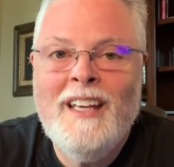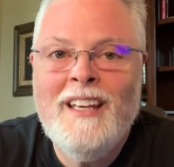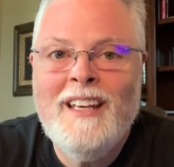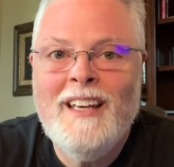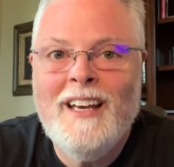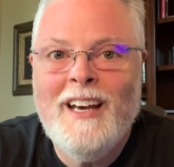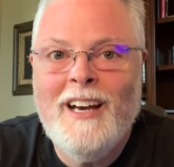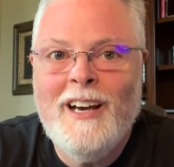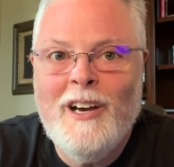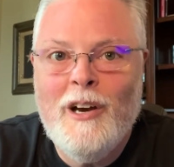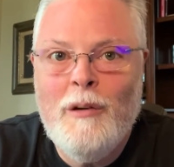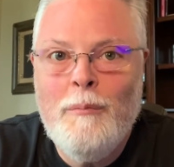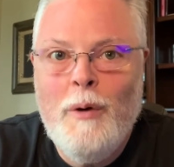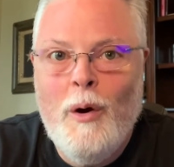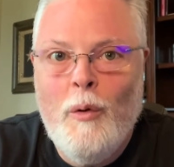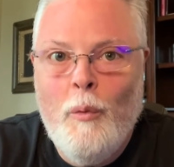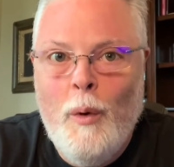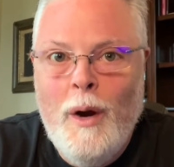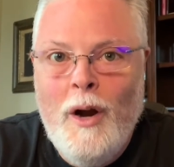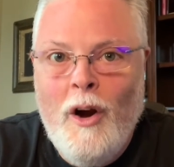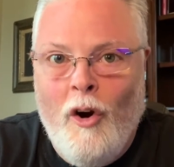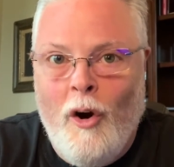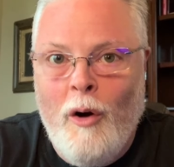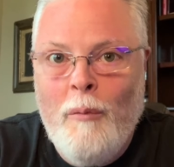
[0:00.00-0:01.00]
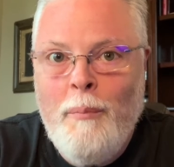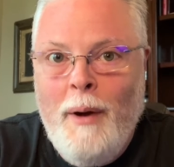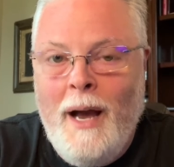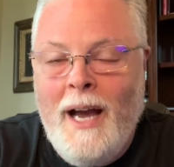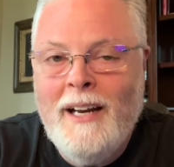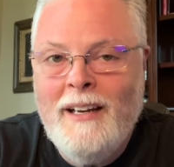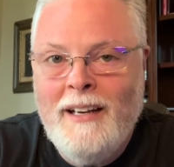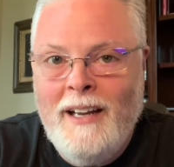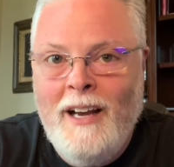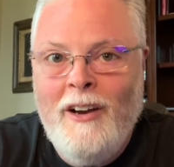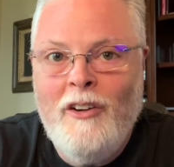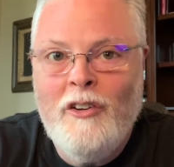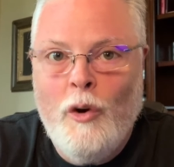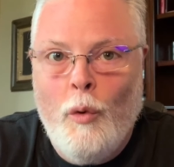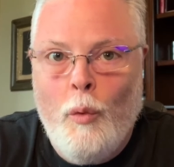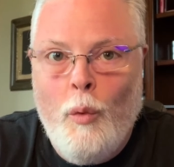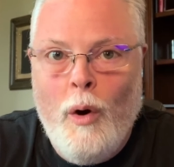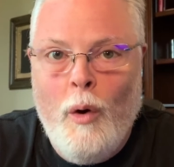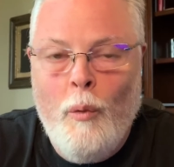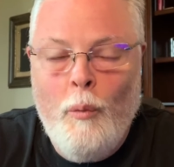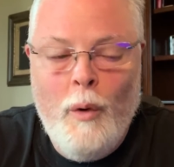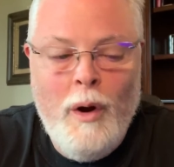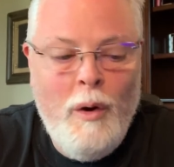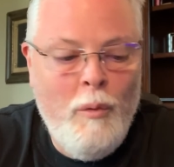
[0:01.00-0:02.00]
But we are back down to
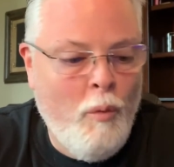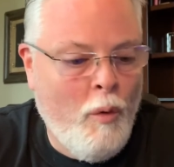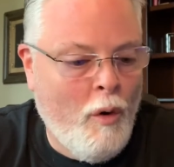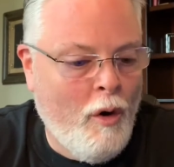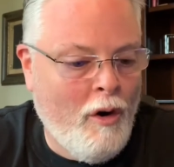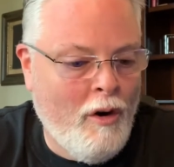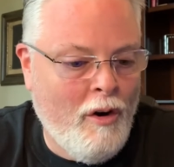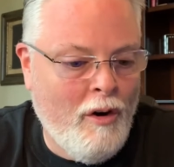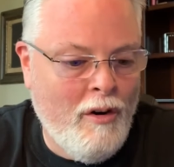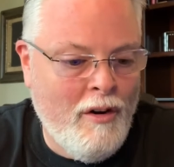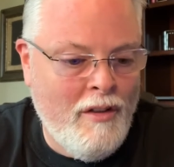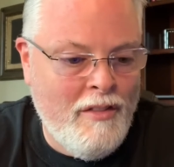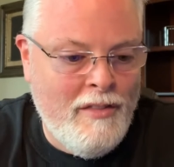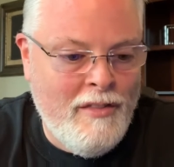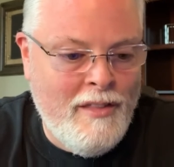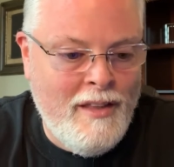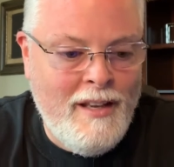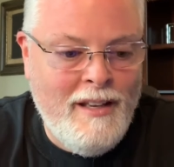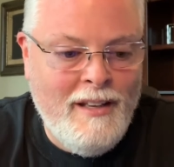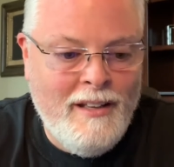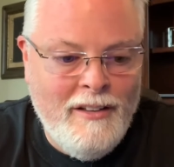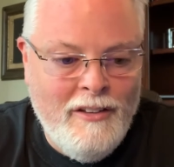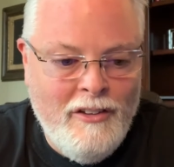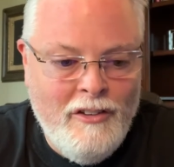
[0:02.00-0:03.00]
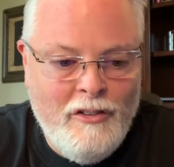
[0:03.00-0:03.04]
where we were then.